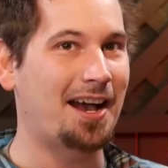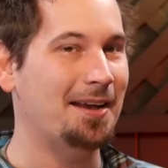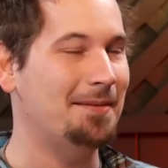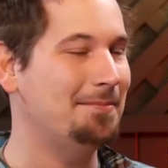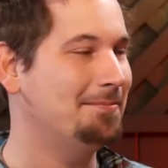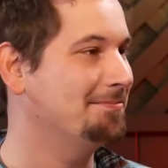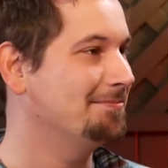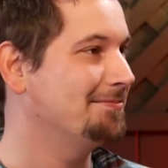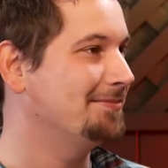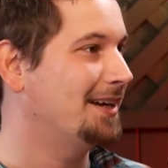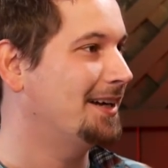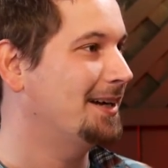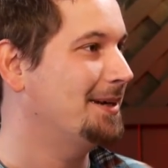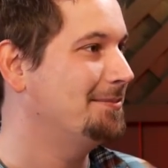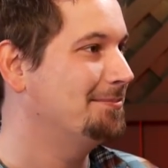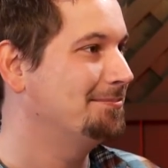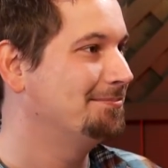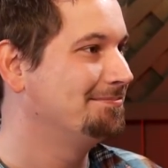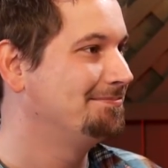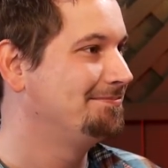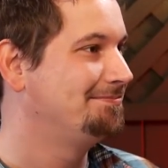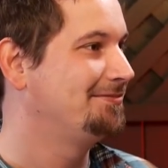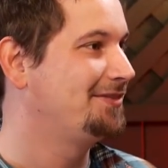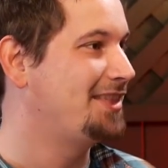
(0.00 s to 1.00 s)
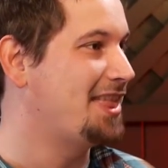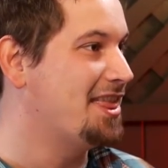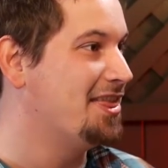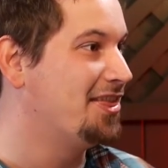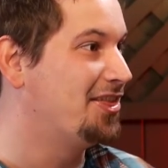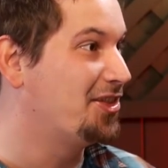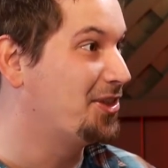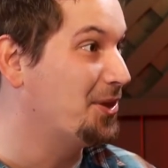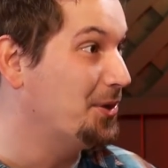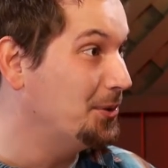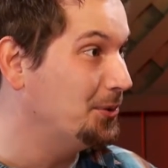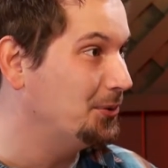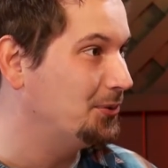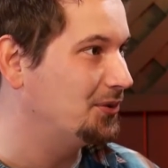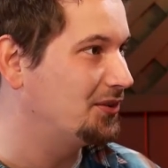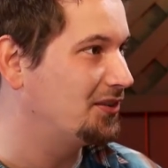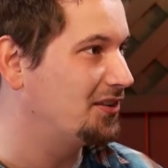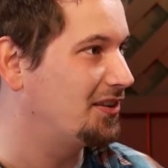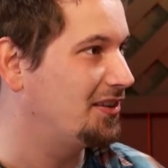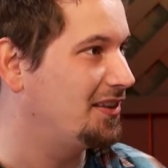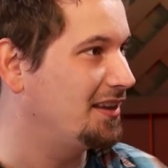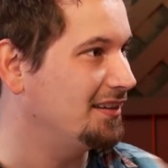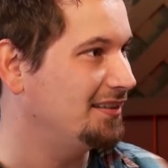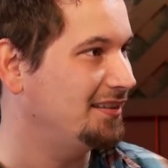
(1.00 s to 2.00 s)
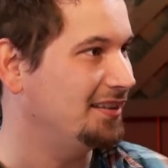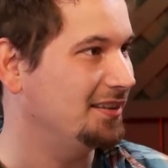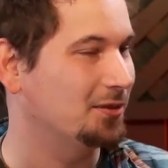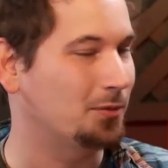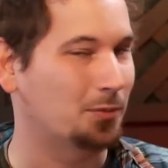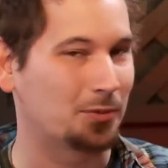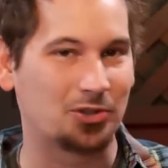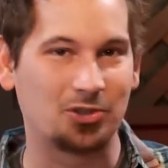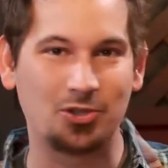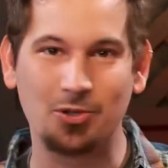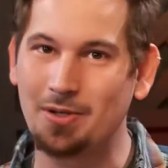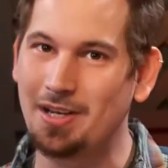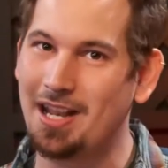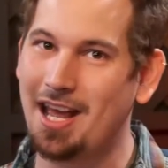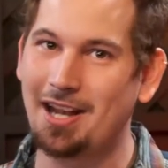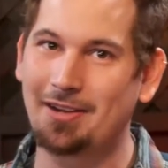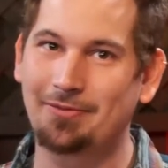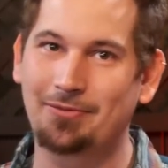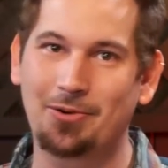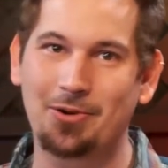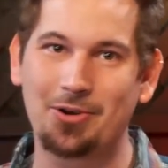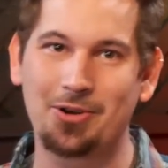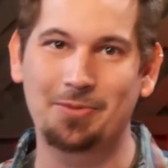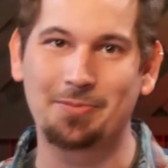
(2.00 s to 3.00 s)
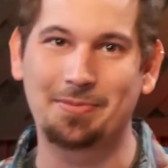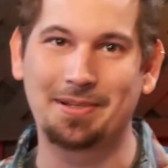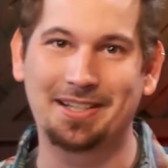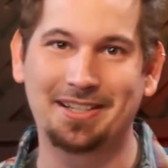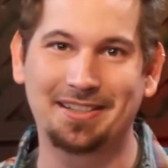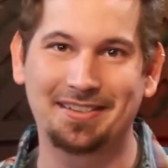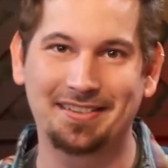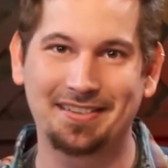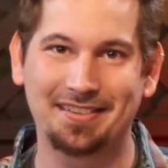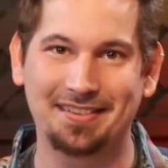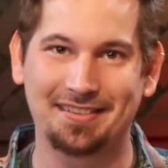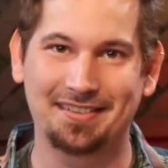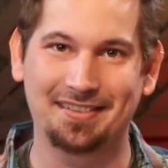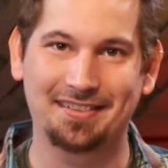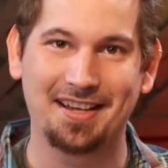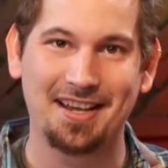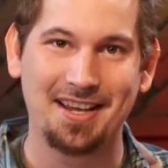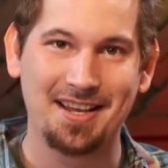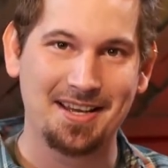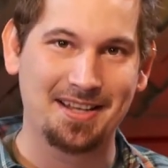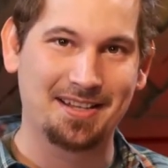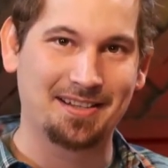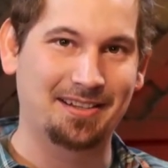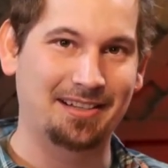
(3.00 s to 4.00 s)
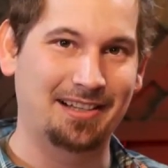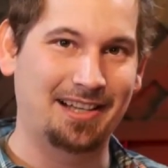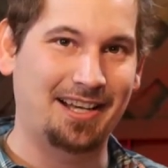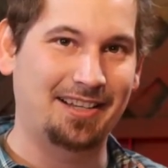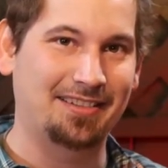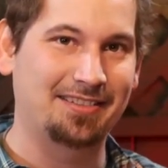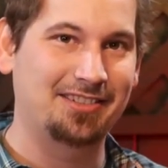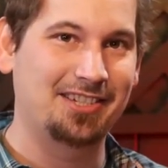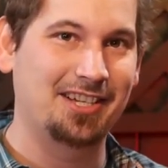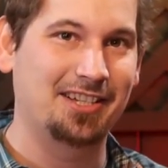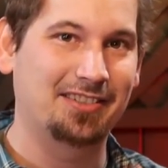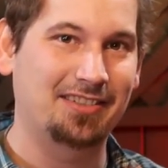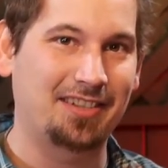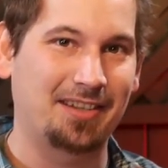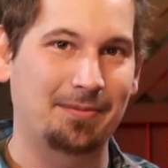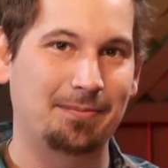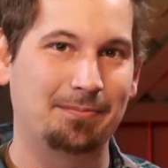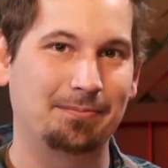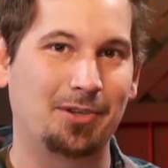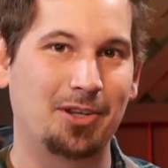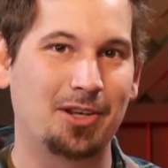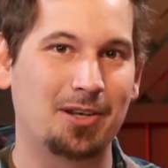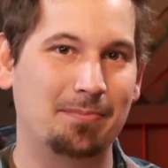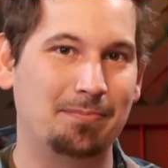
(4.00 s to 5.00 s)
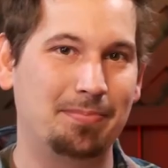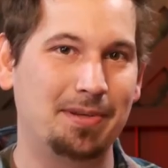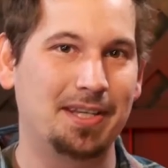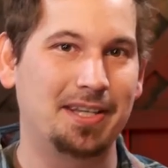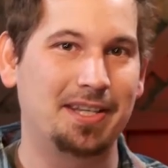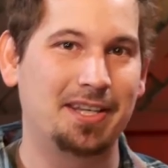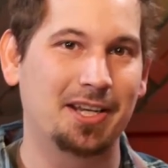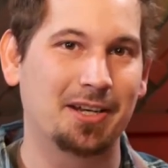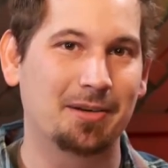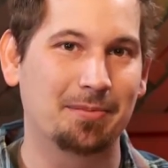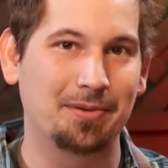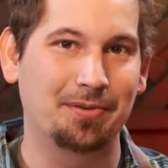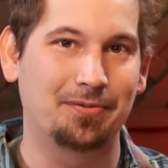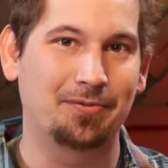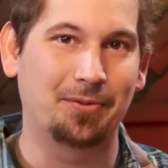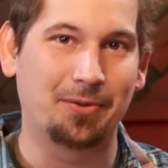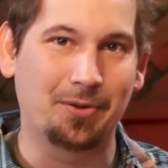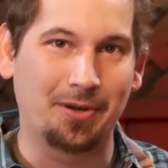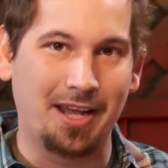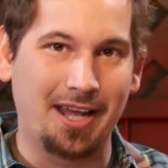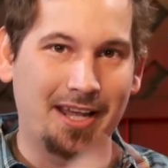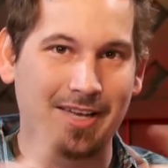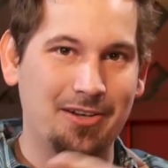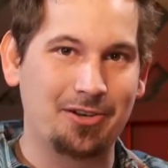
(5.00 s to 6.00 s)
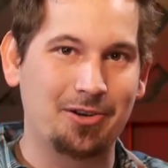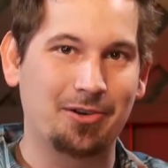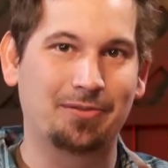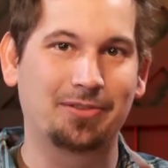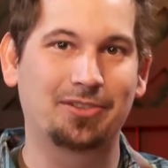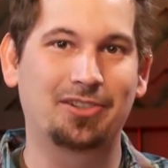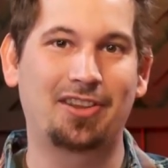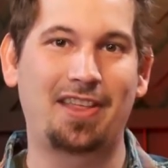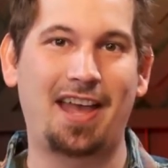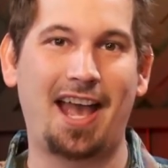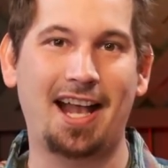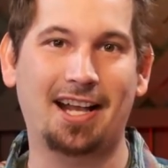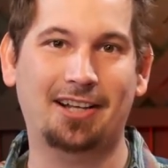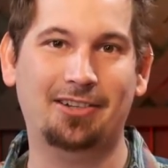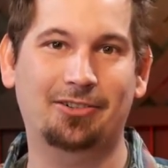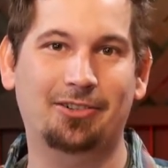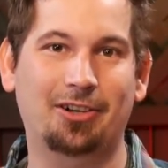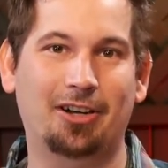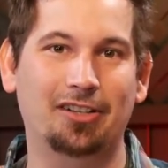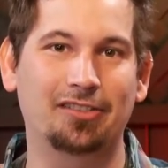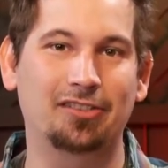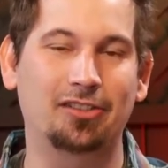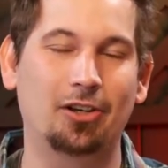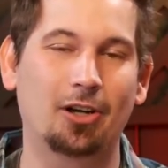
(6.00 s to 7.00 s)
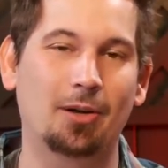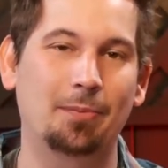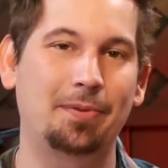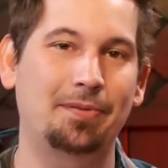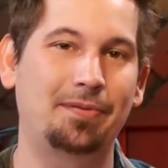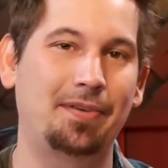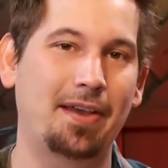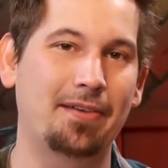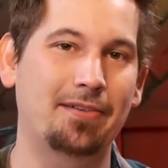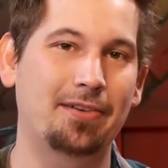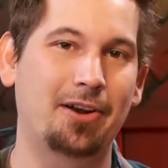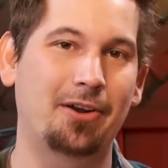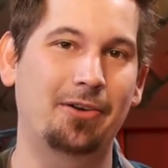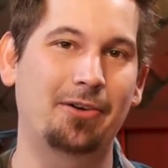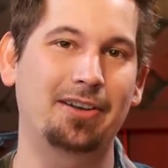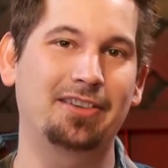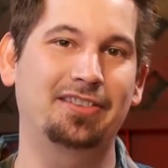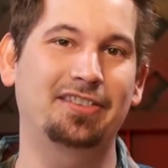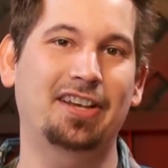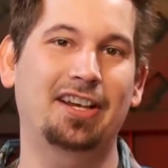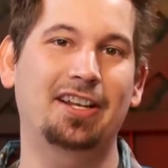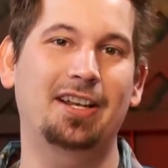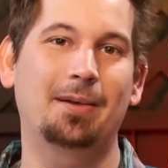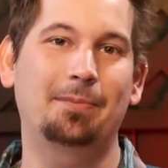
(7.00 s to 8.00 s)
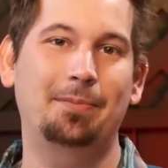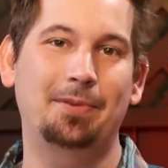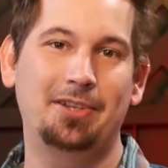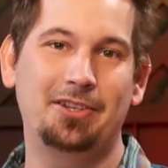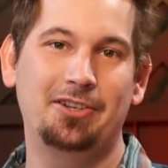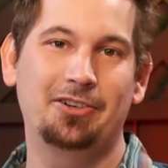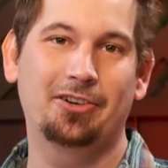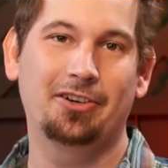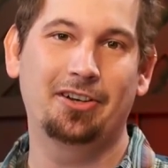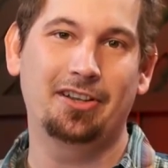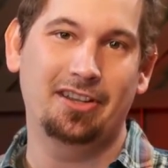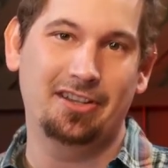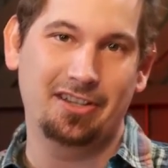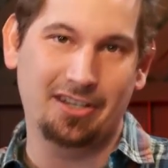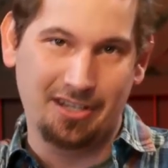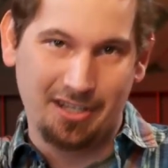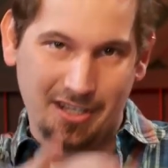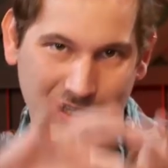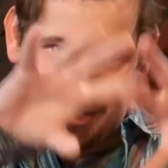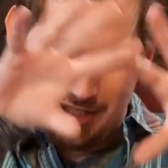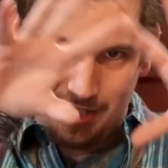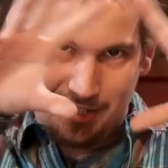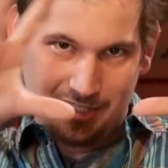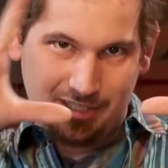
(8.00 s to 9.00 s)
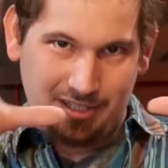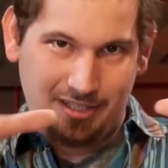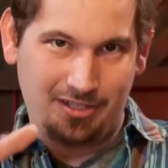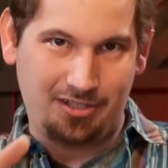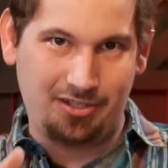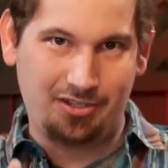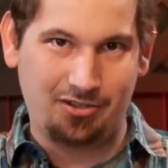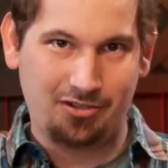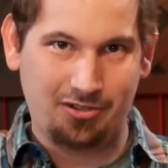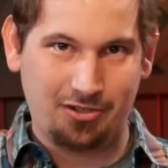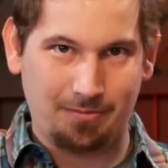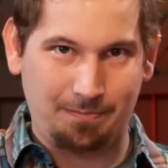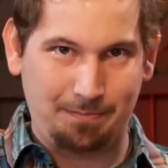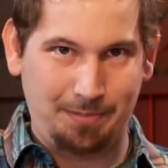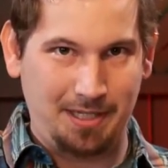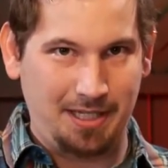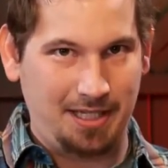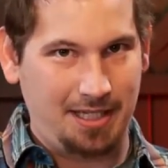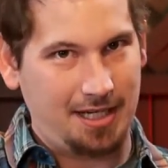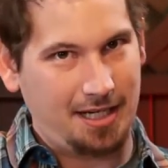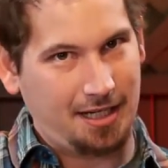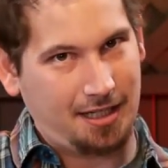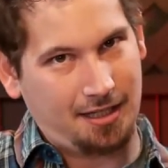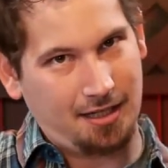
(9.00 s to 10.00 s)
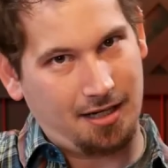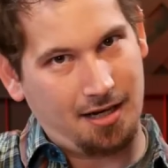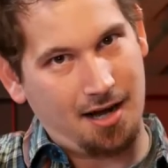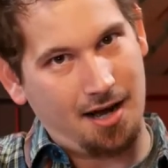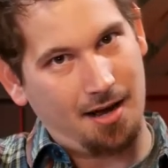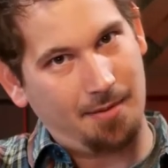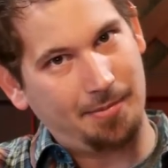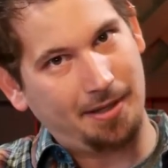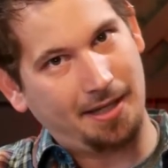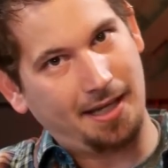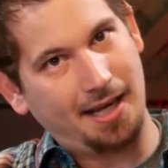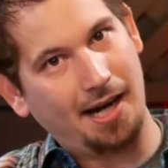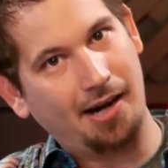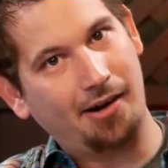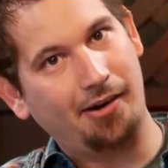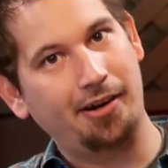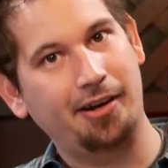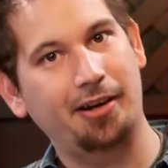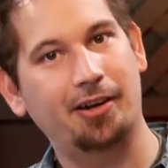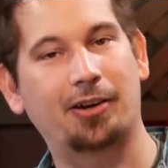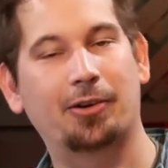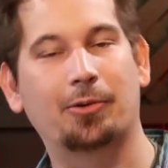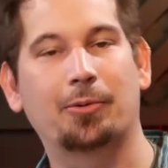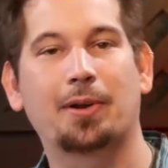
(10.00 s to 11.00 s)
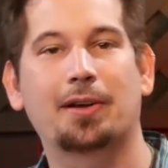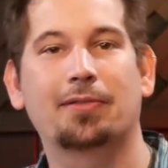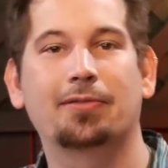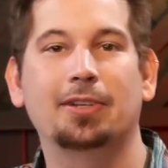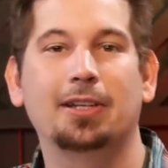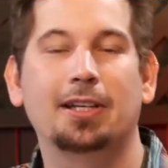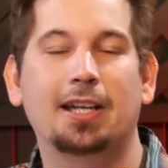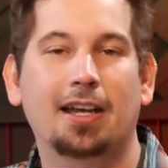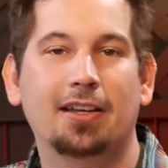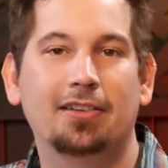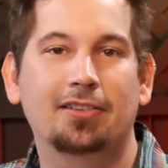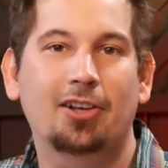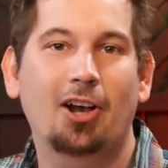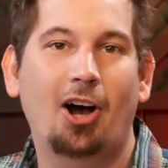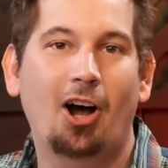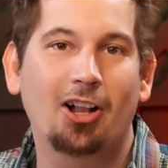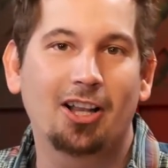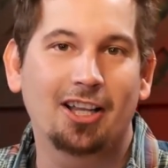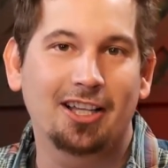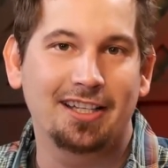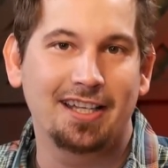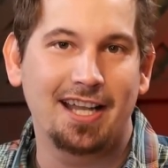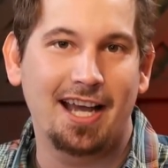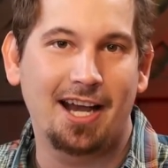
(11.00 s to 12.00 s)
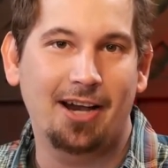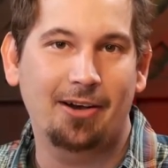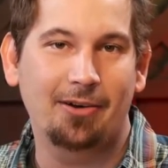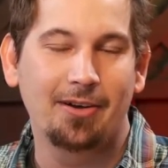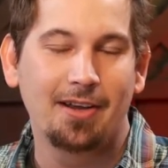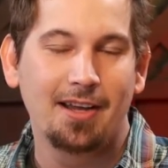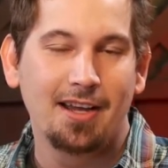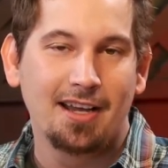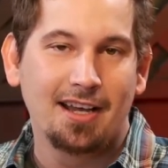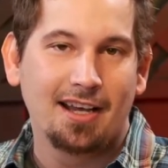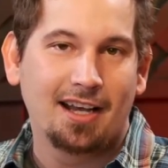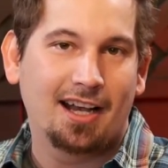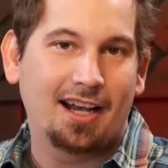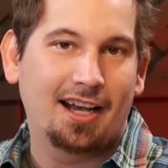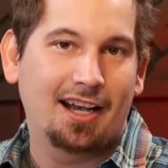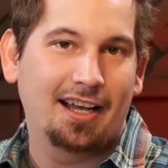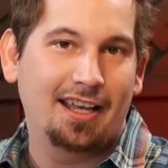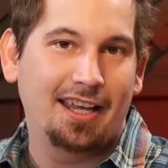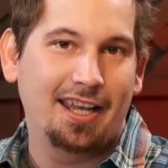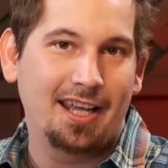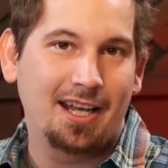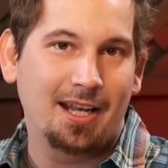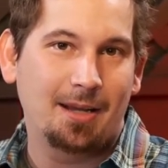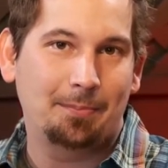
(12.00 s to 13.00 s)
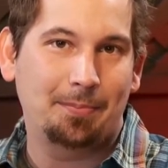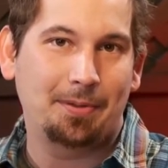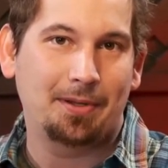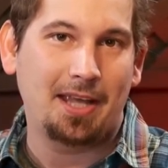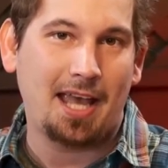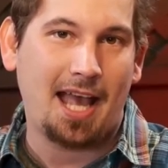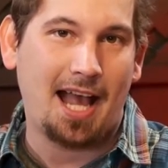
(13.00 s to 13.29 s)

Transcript: I'm enthused. We're shooting out of order because this is the last chance I'm going to be here before heading over to the Hack Across Europe. If you haven't already signed up and you're in the European Economic Area or whatever you guys call it now, hit up